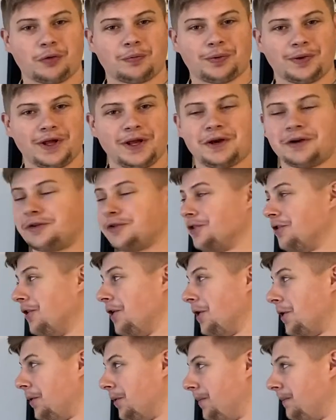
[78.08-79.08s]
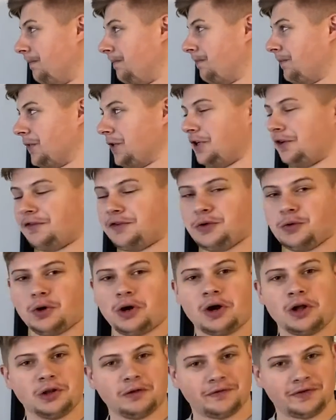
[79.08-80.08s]
players alone give you
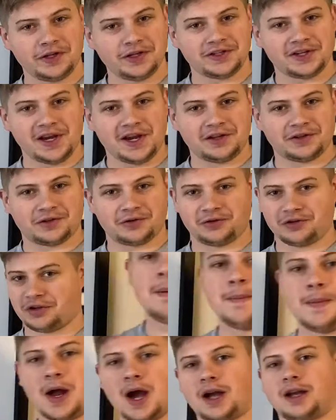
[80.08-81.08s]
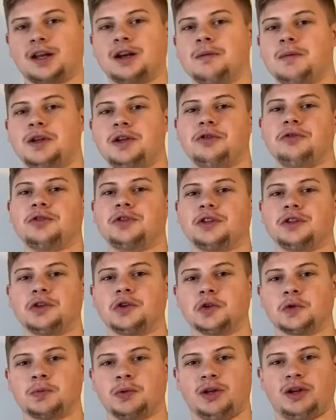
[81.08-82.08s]
all of these answers. I'm not going to be using
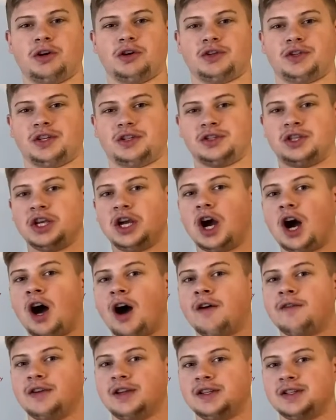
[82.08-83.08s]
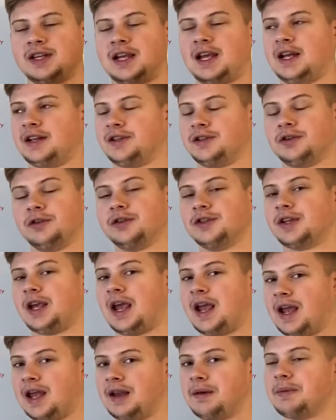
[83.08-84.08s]
those players as the obvious answers.
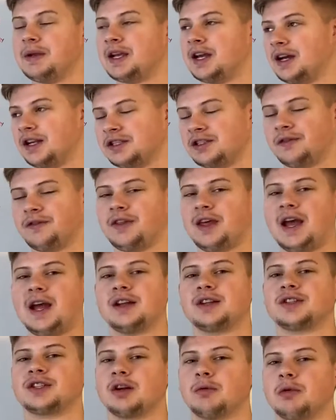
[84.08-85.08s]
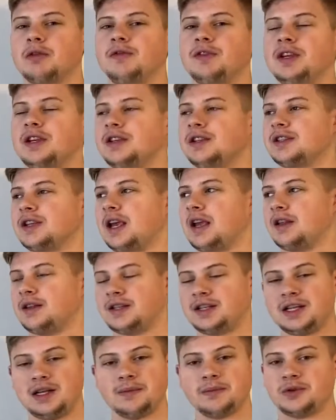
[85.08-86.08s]
And because of that, some of these
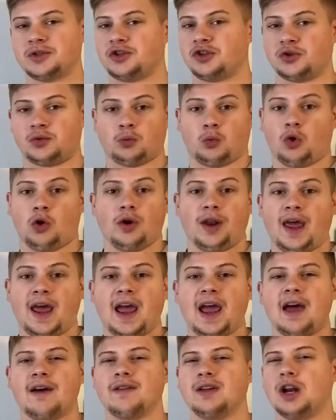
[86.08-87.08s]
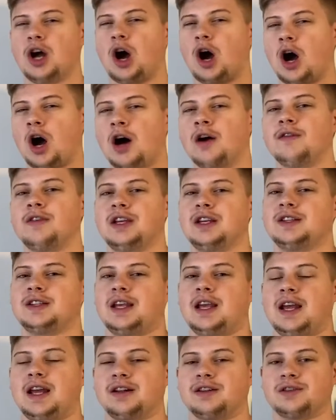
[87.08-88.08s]
teams just won't have an obvious
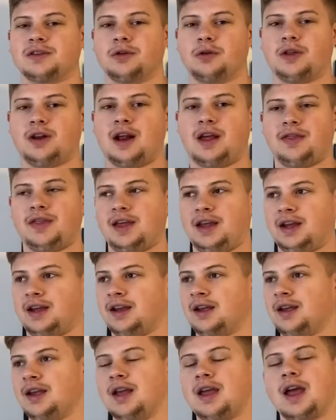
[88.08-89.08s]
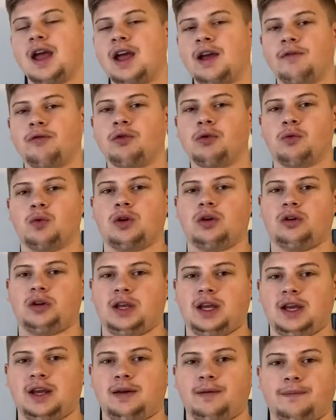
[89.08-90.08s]
answer that I think everyone will
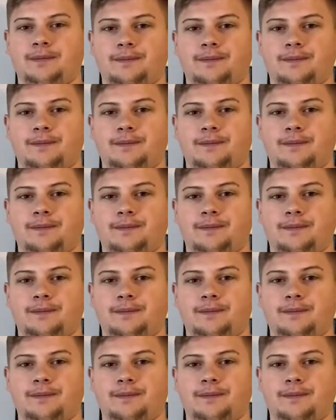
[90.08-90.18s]
get.